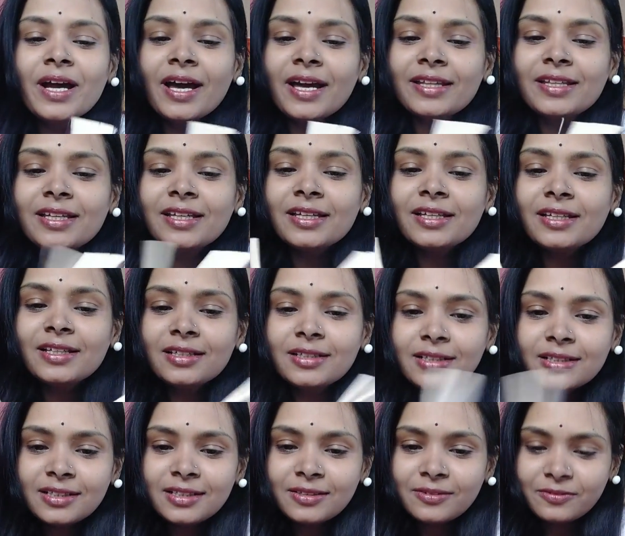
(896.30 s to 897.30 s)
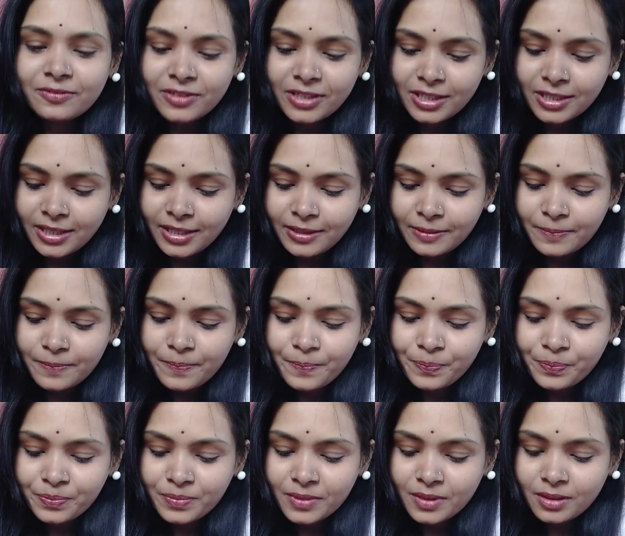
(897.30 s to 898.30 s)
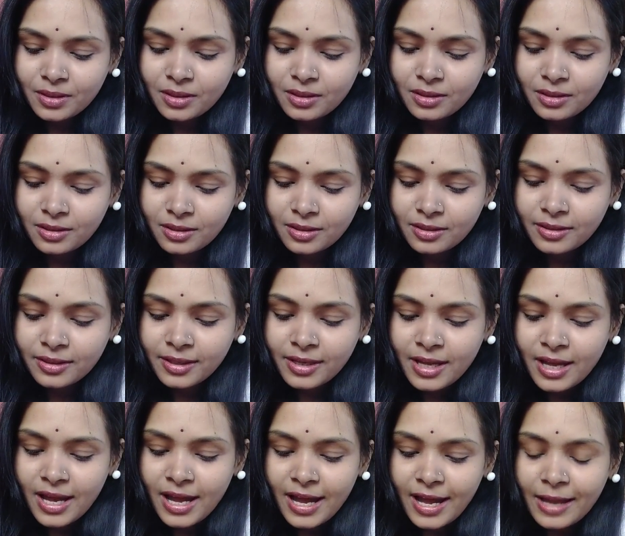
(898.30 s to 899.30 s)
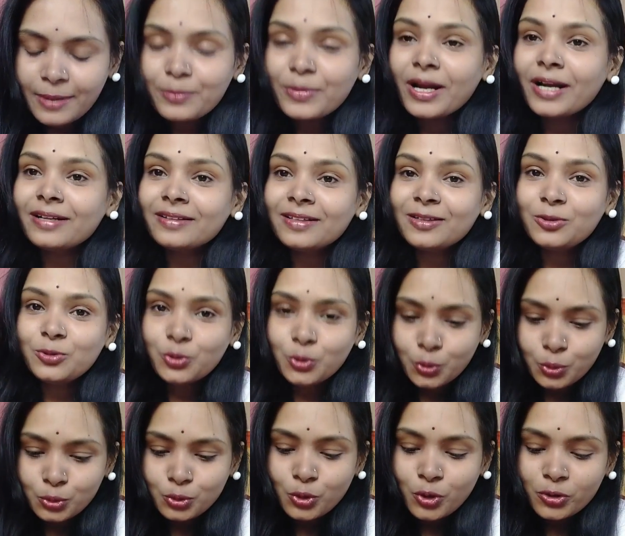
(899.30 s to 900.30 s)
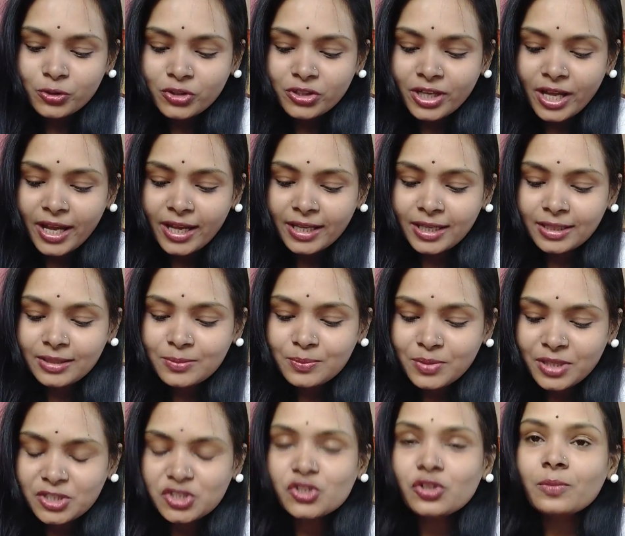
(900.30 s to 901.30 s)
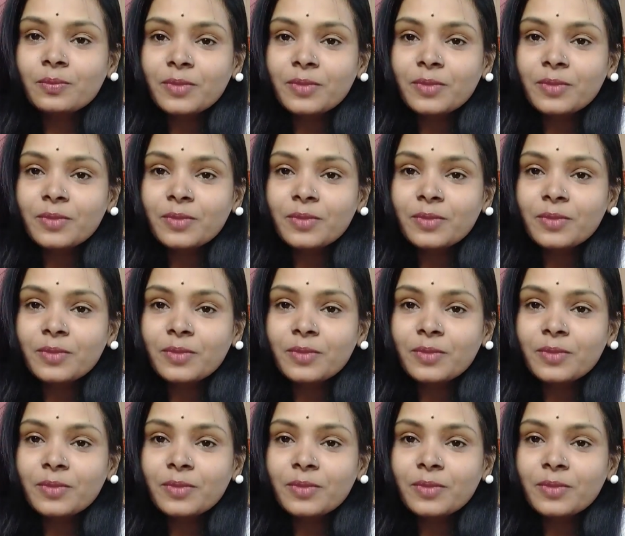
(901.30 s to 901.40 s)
I think where I am at the 209, page